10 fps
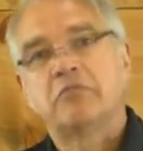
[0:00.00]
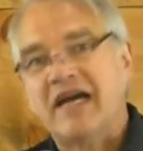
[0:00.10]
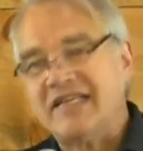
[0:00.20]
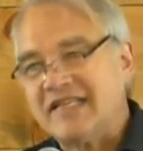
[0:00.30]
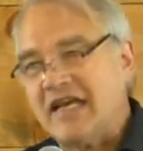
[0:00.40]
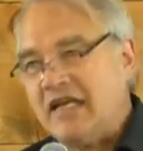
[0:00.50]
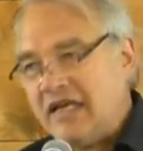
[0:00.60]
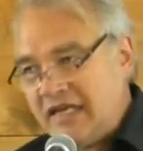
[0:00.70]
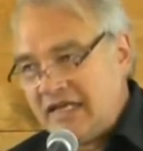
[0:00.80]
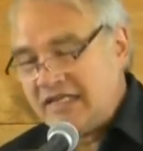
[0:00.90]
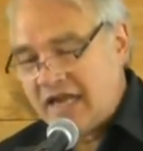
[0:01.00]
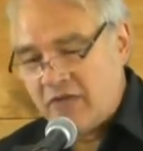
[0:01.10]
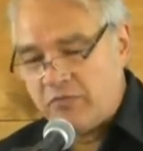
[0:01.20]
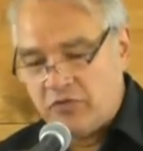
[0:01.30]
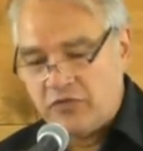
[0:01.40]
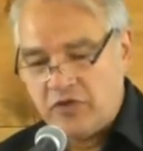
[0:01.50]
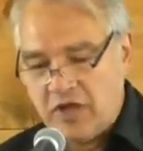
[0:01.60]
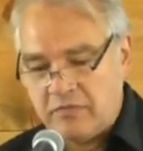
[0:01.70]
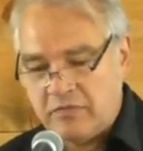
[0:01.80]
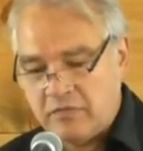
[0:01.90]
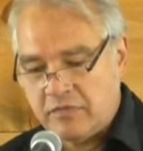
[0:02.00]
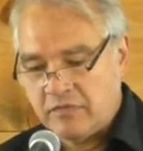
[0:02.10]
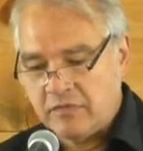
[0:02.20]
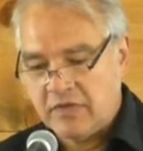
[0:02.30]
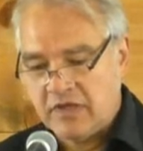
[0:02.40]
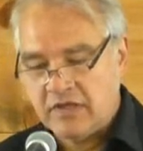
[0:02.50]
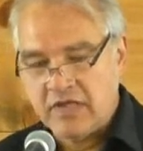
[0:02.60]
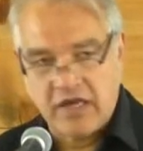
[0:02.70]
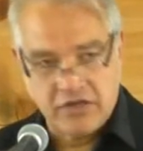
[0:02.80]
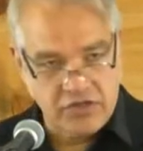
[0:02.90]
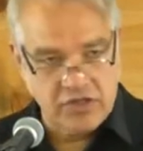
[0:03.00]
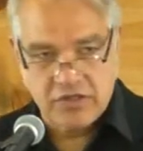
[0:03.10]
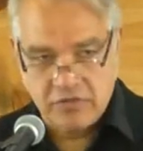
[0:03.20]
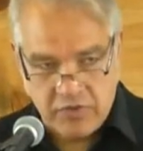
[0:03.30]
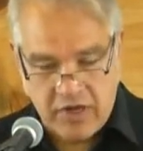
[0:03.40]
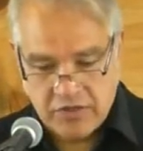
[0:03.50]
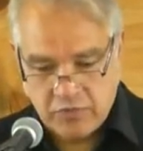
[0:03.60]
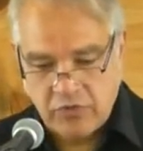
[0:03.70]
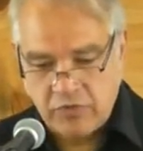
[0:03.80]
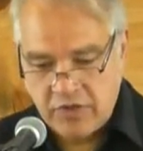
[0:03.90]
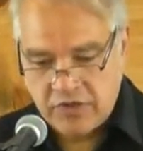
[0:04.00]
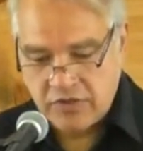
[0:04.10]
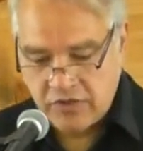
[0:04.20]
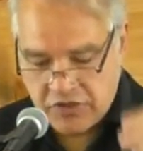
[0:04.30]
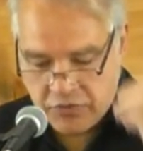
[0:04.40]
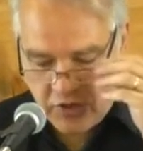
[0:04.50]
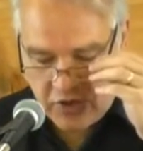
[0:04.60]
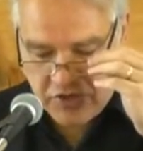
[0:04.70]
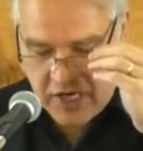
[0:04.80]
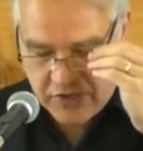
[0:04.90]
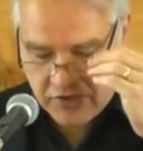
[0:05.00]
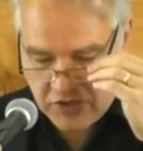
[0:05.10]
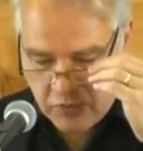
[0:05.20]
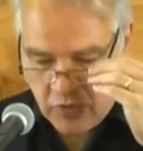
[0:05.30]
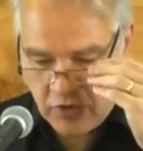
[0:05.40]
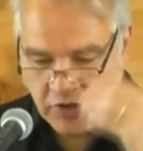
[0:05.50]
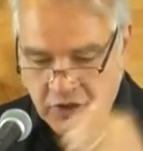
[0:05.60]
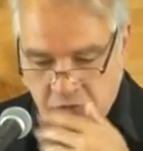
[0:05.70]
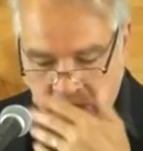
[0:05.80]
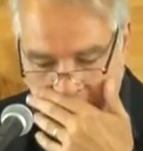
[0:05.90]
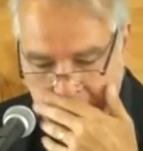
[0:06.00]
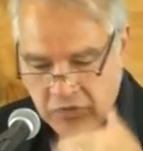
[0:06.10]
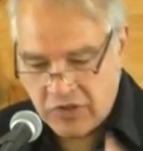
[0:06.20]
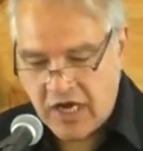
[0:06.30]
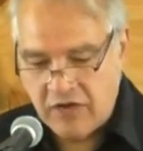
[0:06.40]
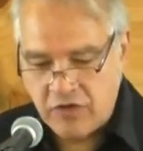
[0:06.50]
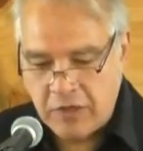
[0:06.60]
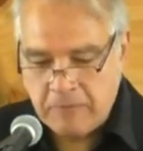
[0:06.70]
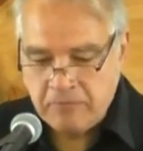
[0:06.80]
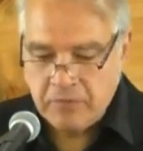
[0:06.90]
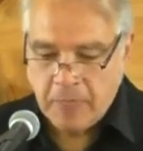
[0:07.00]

by setting an example for them that is just impossible to miss. So let's read our text this morning and then we'll dive in.